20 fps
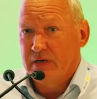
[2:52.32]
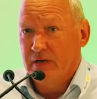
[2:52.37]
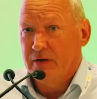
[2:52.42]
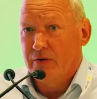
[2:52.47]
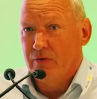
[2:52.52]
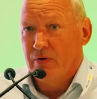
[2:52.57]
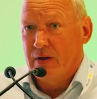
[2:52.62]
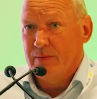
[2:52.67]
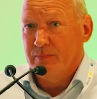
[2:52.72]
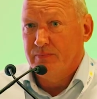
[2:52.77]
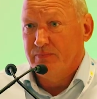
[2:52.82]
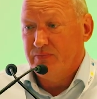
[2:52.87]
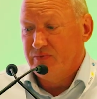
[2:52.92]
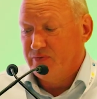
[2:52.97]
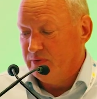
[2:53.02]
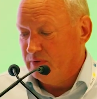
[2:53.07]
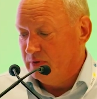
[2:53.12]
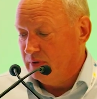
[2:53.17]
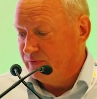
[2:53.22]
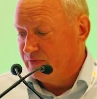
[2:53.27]

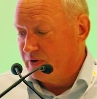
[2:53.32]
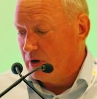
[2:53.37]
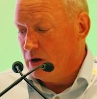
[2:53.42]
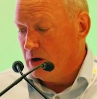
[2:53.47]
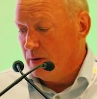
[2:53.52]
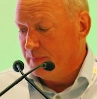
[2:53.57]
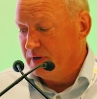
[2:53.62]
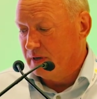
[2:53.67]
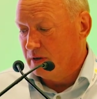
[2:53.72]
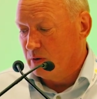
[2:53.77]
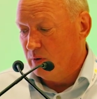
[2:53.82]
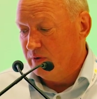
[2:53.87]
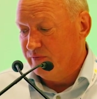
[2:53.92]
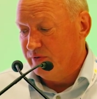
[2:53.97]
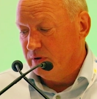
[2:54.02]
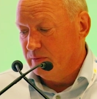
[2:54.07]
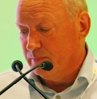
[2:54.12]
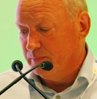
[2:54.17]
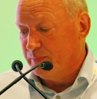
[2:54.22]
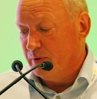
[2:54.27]
kilograms of carbon
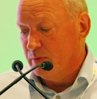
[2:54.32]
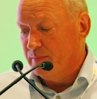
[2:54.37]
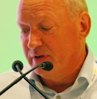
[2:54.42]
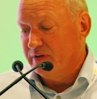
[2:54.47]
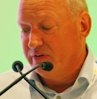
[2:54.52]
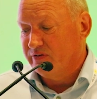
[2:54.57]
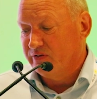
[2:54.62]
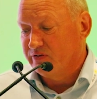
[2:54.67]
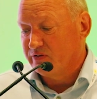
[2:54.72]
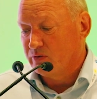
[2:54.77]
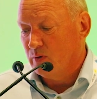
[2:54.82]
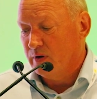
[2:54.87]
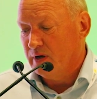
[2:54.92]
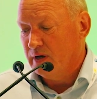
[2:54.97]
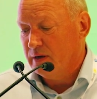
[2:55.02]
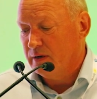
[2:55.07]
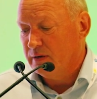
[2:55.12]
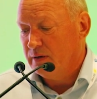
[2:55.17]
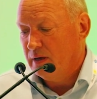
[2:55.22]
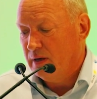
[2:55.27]
equivalent per metre
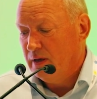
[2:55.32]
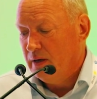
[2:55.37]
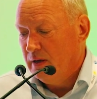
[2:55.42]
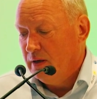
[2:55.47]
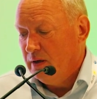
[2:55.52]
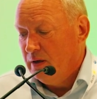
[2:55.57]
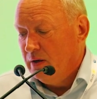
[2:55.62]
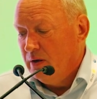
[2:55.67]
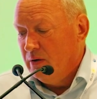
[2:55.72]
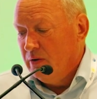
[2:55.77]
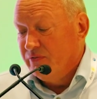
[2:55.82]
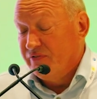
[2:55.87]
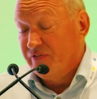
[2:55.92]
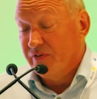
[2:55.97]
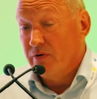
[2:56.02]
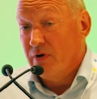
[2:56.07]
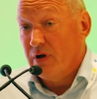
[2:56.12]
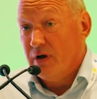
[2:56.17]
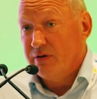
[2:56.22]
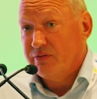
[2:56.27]
squared.
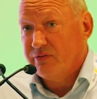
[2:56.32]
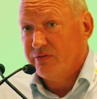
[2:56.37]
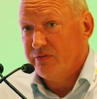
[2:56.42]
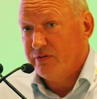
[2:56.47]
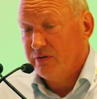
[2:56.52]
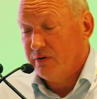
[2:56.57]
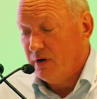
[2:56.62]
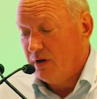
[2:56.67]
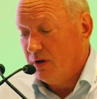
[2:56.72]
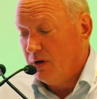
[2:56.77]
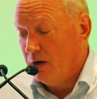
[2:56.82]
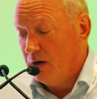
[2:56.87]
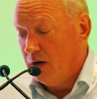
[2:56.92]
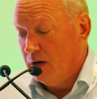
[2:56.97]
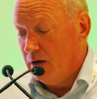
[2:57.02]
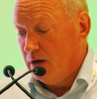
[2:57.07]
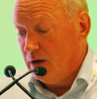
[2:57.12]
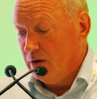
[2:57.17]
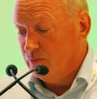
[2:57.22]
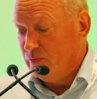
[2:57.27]
For us,
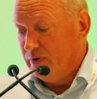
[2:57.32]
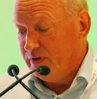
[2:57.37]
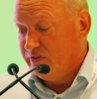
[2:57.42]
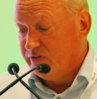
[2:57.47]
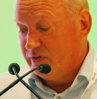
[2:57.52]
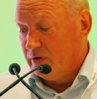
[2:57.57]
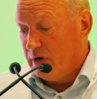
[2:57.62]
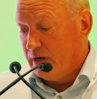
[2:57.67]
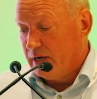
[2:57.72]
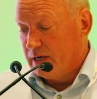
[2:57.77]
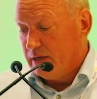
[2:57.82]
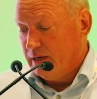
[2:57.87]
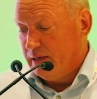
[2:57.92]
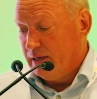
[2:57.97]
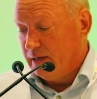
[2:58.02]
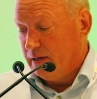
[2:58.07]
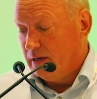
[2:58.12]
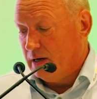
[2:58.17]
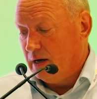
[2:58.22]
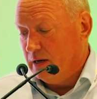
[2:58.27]

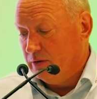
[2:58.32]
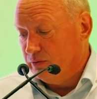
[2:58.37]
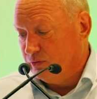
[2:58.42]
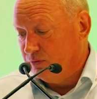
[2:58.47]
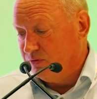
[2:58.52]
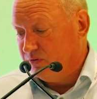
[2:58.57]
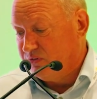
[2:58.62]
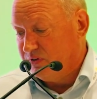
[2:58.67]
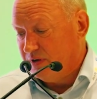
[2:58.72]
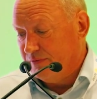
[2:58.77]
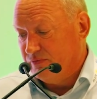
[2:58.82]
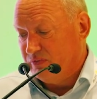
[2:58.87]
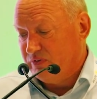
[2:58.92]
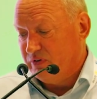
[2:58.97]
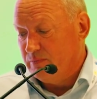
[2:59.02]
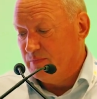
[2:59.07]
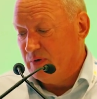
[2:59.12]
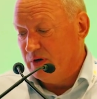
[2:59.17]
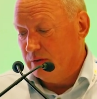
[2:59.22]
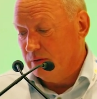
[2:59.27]
recycling
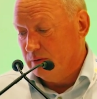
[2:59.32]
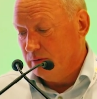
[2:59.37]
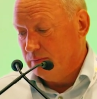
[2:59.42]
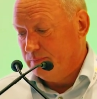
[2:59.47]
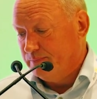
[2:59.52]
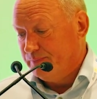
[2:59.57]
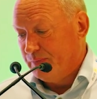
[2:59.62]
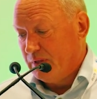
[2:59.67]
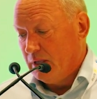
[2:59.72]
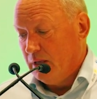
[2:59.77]
170mm